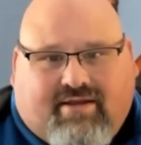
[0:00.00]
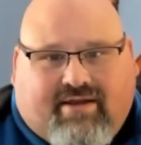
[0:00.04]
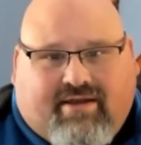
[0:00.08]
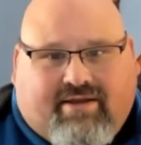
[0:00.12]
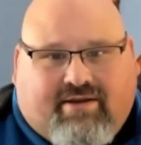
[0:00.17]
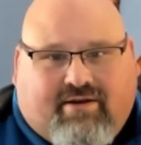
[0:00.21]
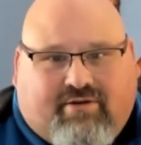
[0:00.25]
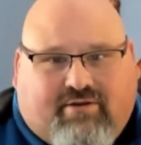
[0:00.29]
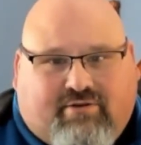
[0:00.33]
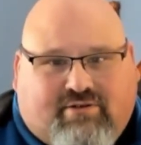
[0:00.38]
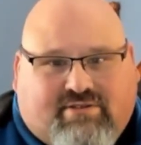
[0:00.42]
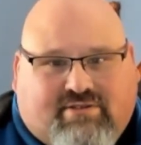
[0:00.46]
I
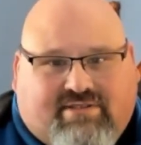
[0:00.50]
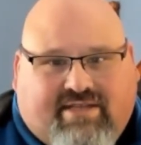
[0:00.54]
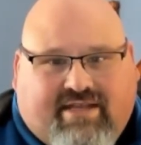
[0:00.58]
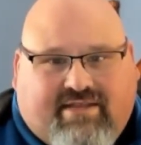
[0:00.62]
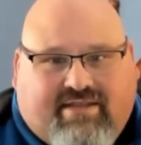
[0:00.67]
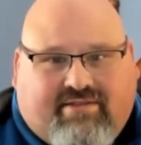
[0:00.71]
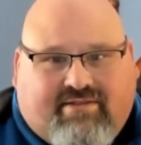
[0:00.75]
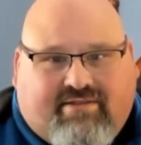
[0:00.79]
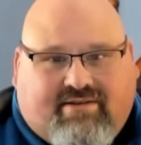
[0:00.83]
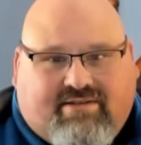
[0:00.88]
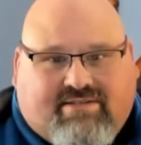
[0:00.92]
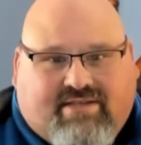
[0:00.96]
can
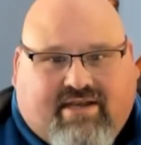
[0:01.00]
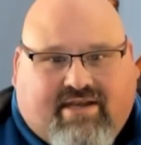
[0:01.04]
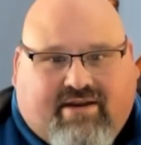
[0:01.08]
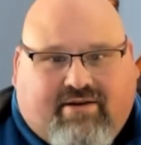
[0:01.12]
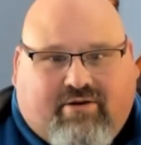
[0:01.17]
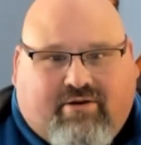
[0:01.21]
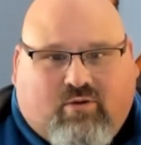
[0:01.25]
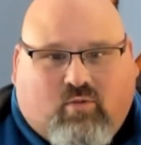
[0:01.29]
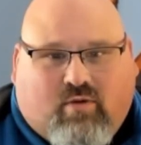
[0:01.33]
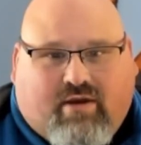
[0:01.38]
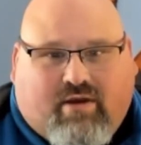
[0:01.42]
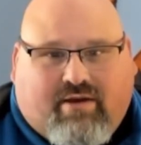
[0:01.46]
understand the
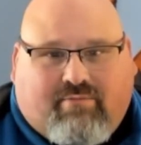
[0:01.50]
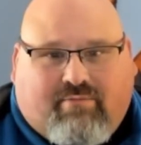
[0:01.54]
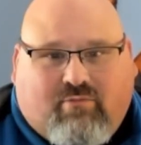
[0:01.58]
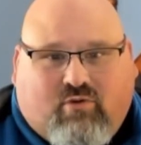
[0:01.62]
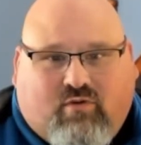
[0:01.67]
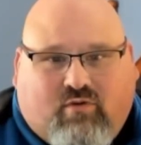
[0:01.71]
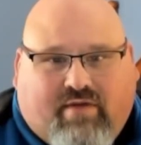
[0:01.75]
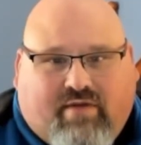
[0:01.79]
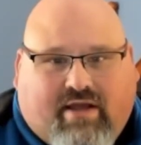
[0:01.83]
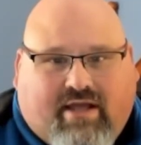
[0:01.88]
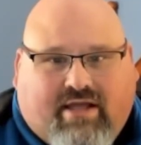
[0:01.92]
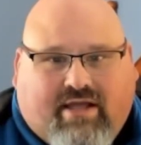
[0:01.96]
desire to want to
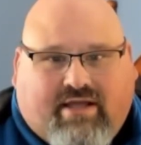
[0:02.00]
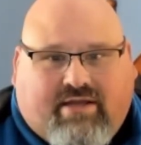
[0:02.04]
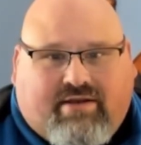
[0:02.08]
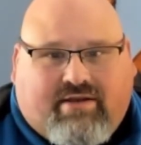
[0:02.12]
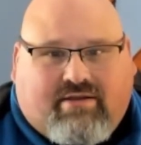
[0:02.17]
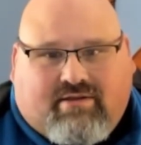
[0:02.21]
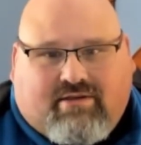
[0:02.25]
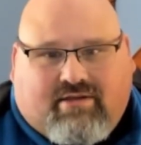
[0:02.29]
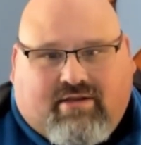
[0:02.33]
move on.